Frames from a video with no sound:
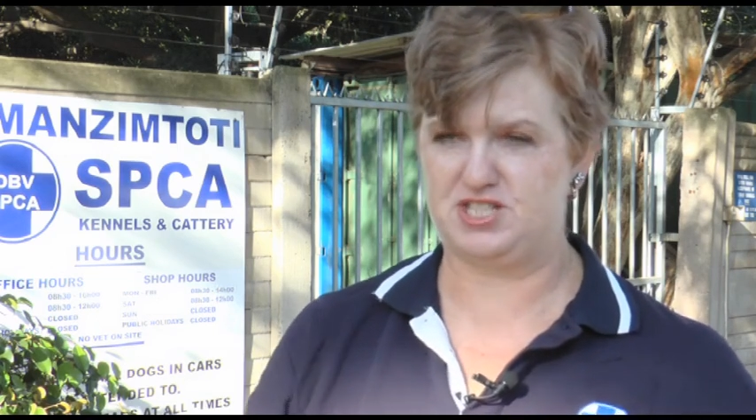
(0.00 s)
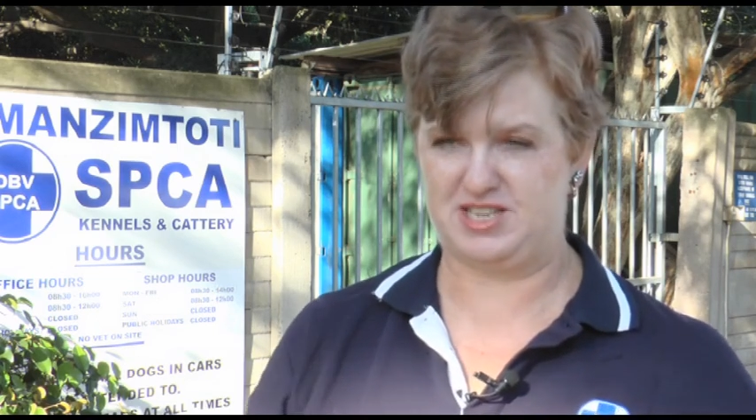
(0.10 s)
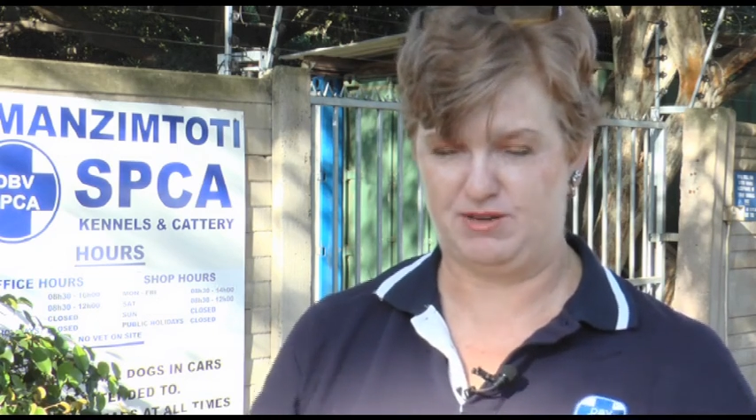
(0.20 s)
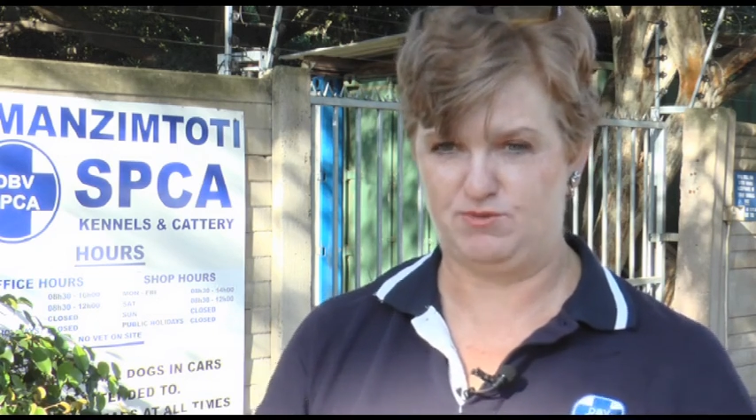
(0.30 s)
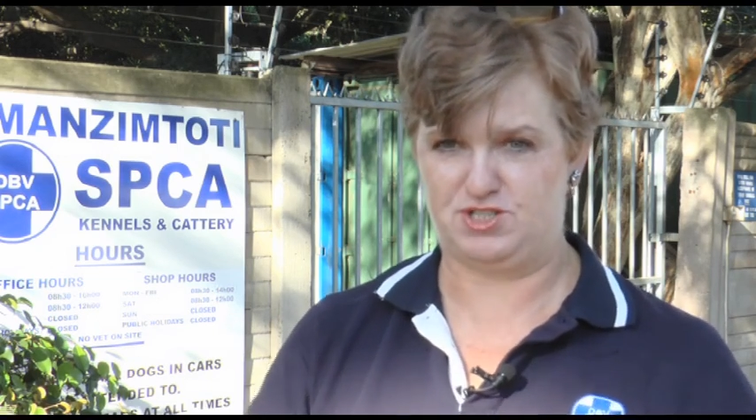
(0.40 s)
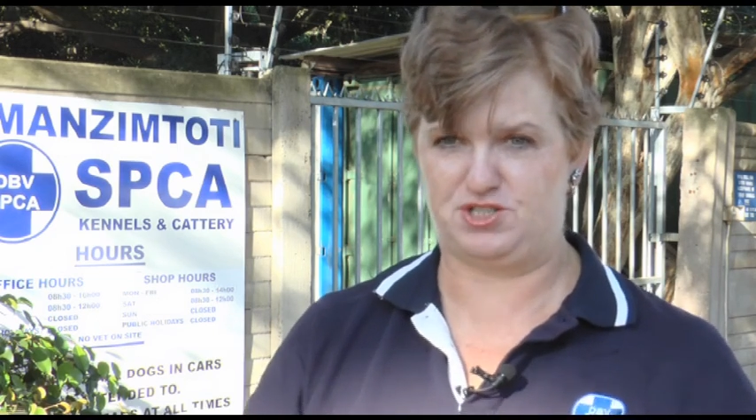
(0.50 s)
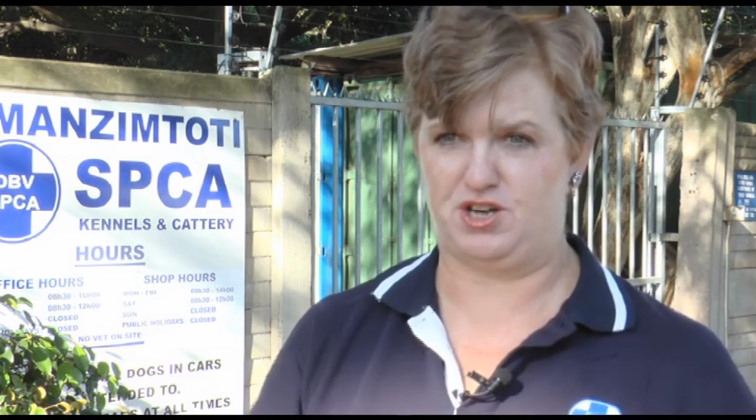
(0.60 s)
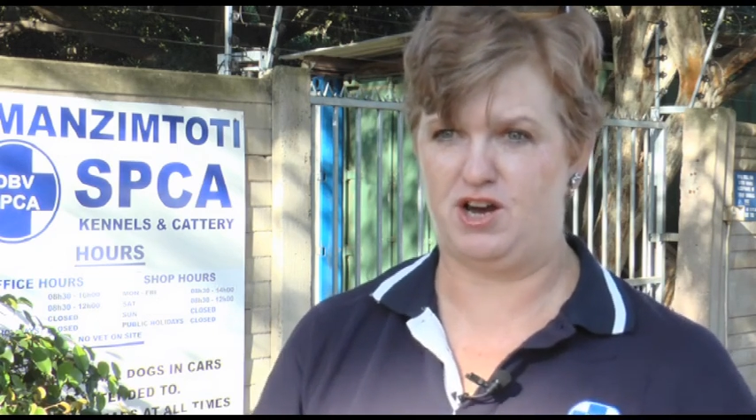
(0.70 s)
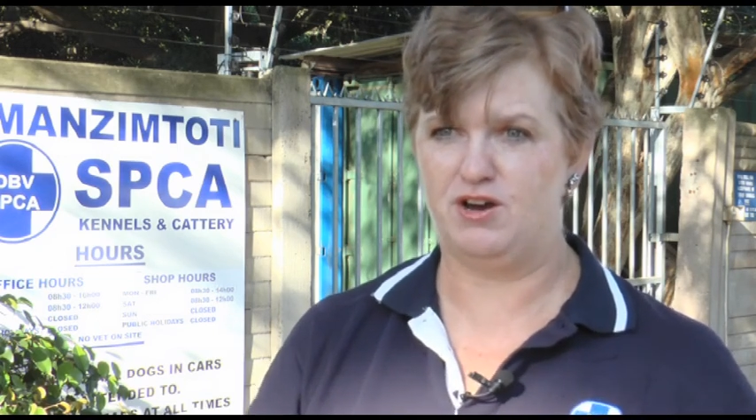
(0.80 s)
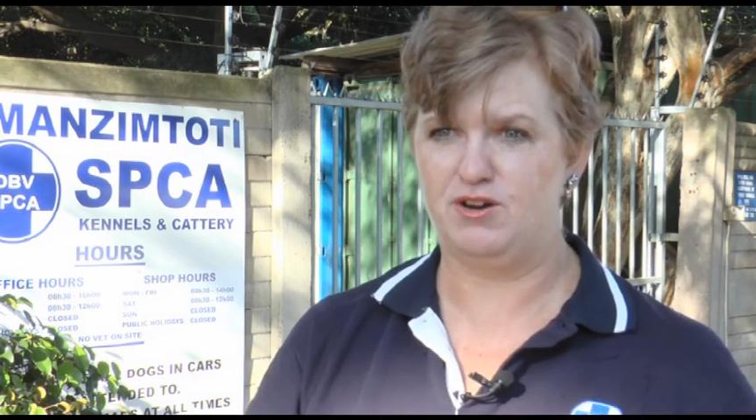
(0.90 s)
skin was
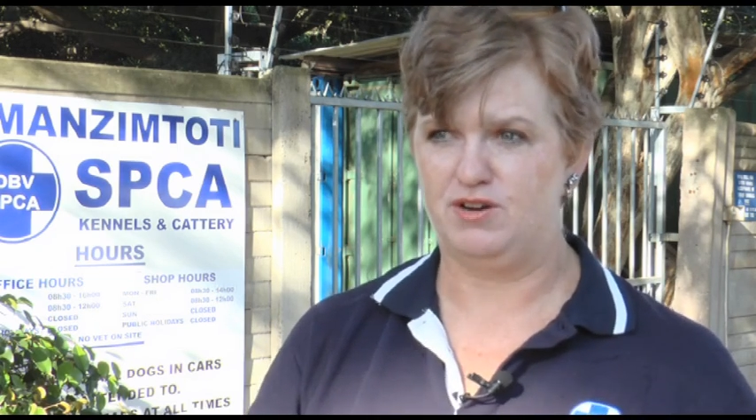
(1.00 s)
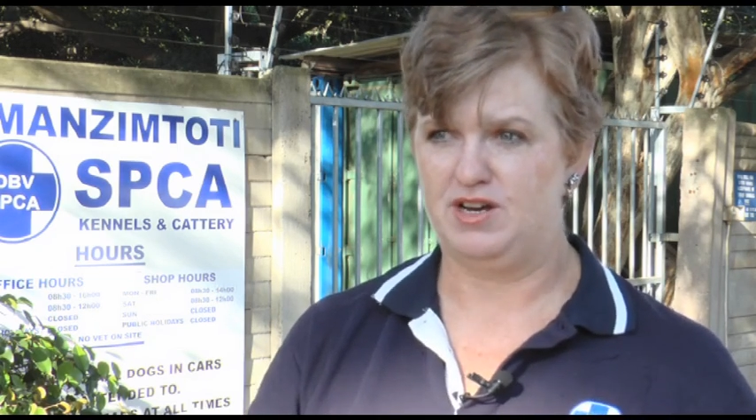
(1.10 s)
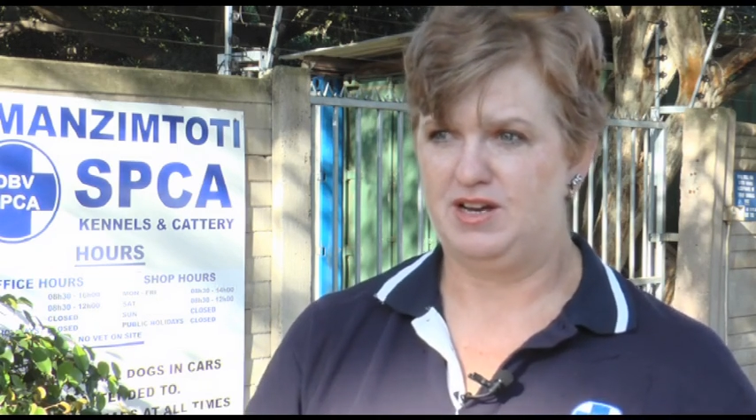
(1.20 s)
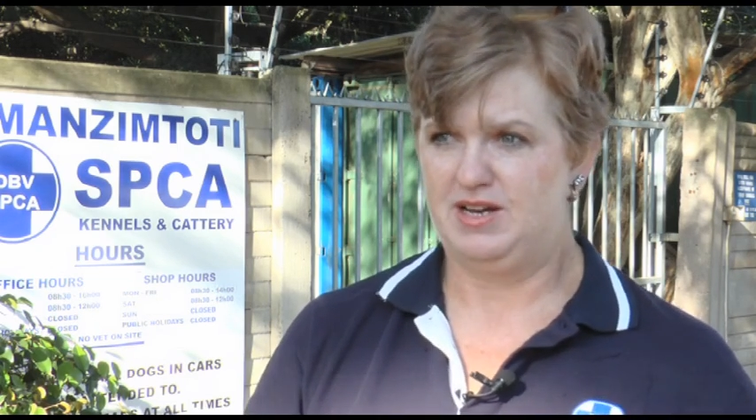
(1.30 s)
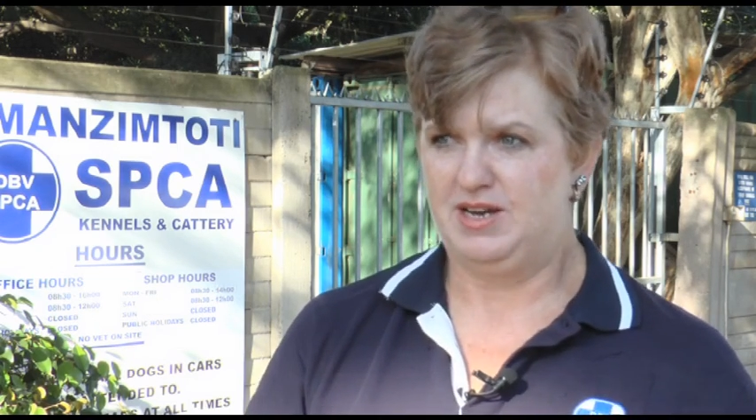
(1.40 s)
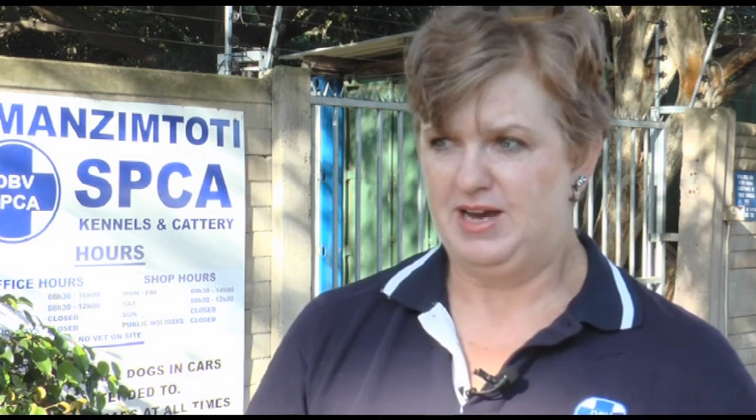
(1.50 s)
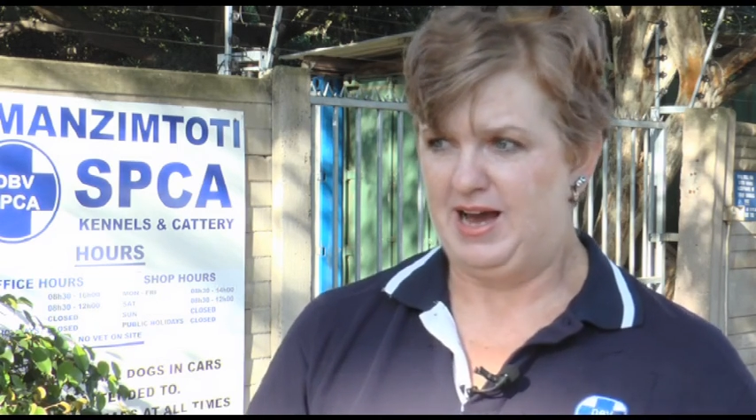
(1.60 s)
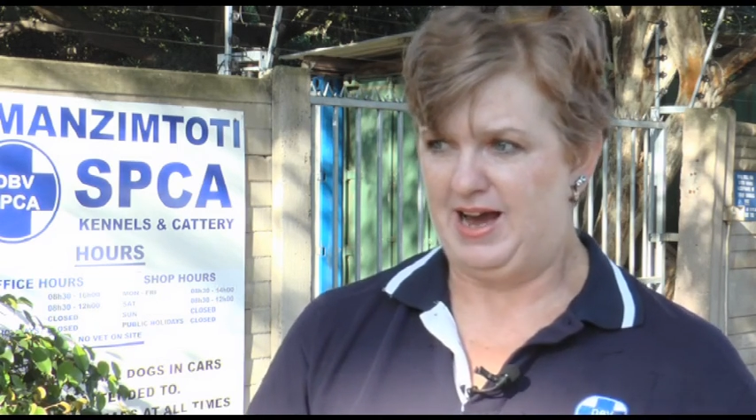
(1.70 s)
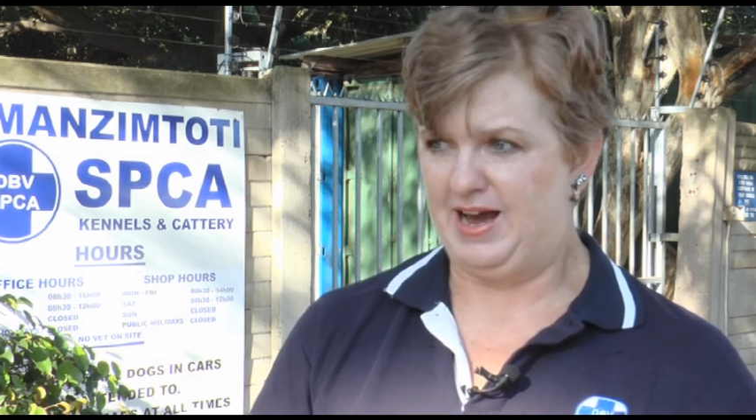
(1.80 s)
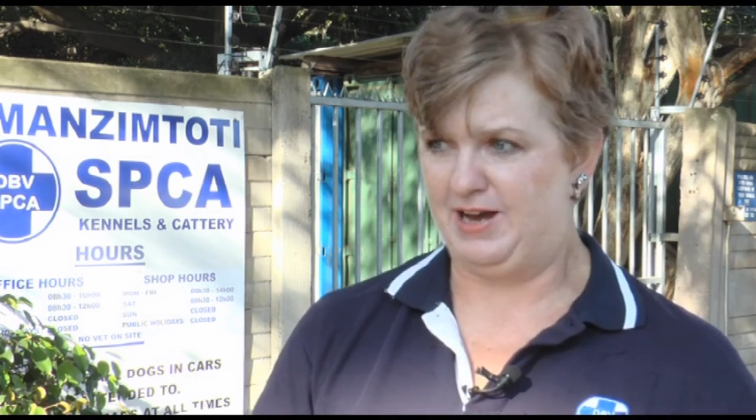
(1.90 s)
so
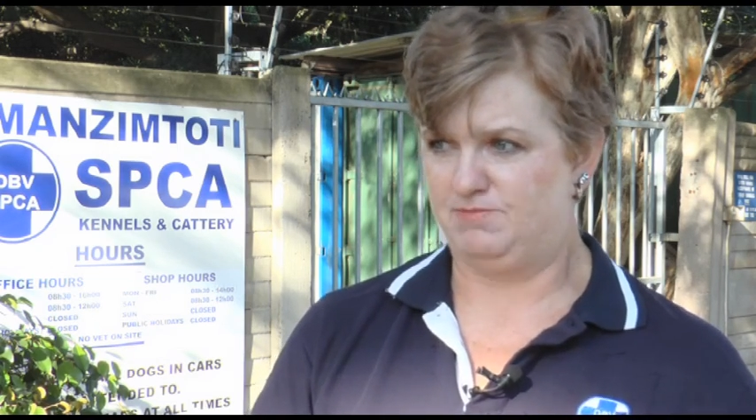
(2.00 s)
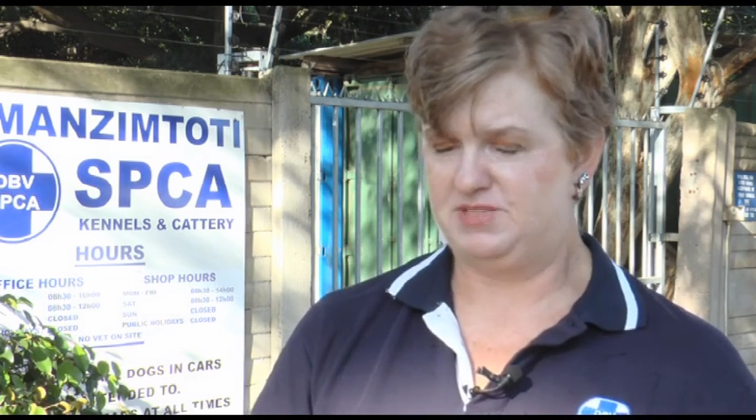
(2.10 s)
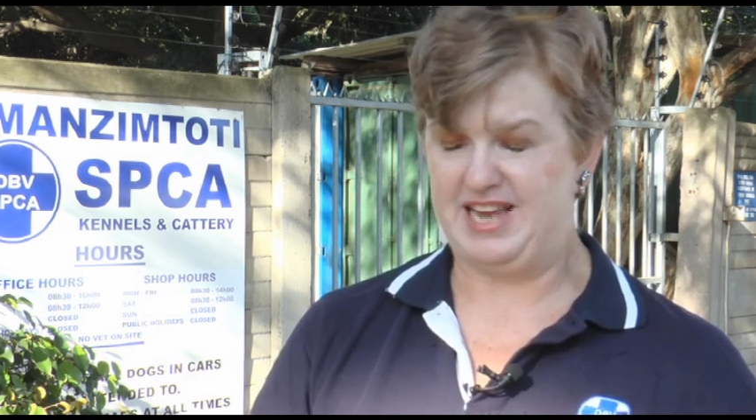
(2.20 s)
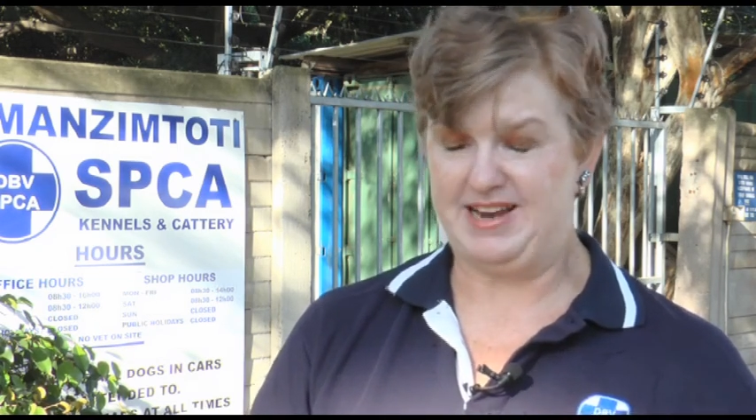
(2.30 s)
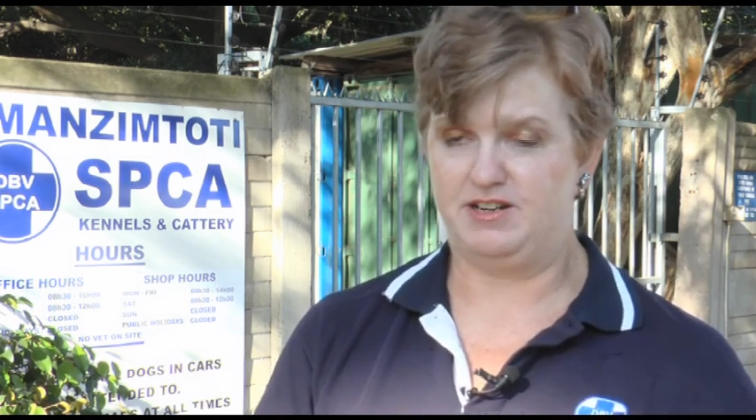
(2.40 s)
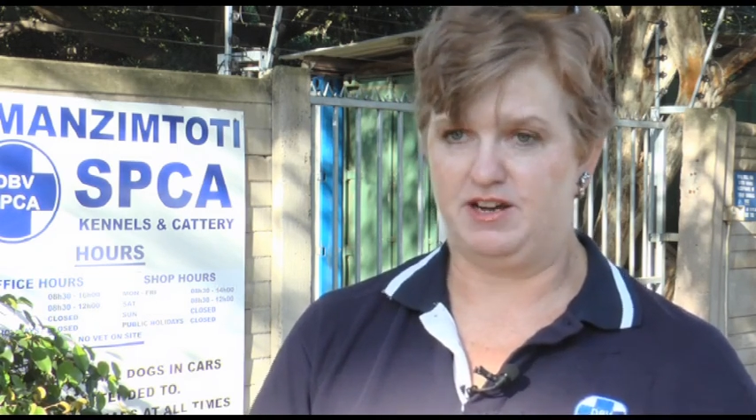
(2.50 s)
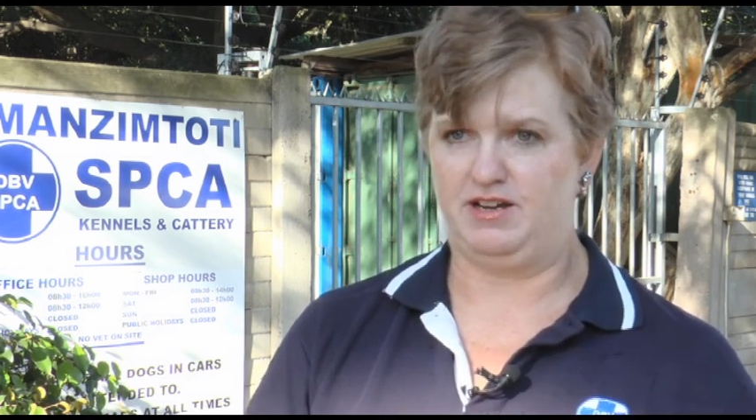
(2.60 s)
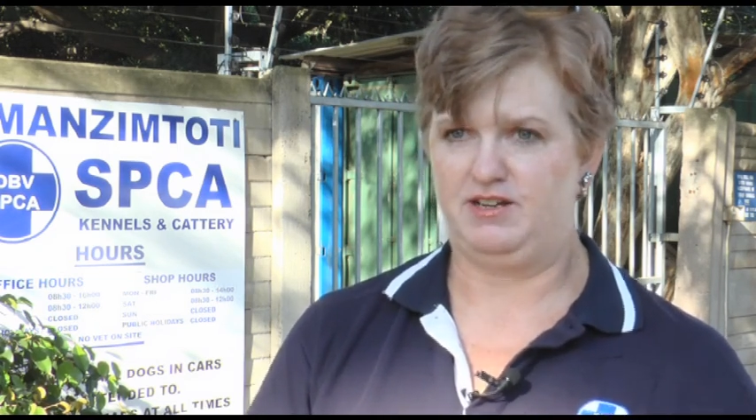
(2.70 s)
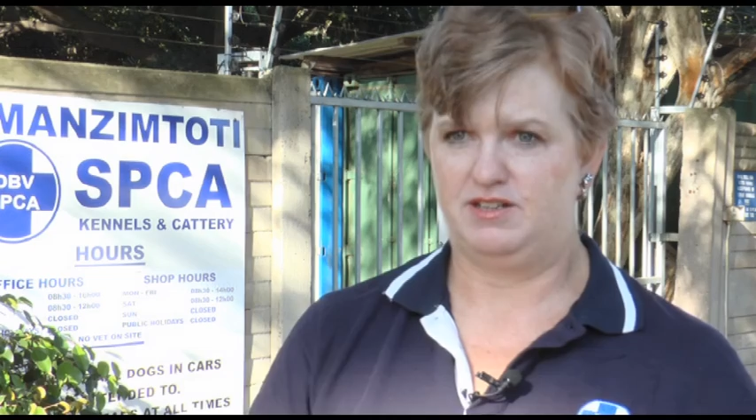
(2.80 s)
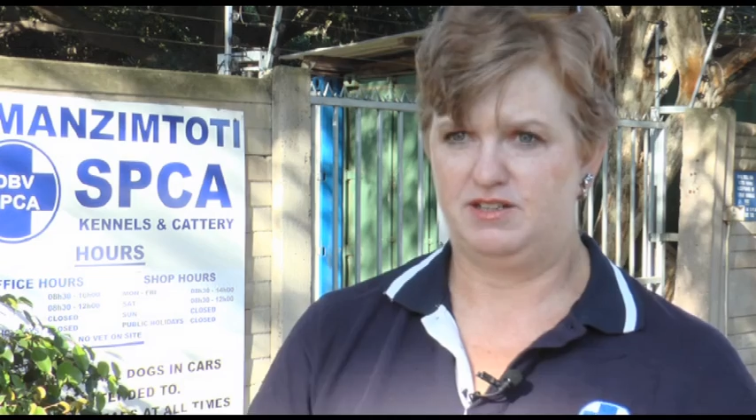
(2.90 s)
tender.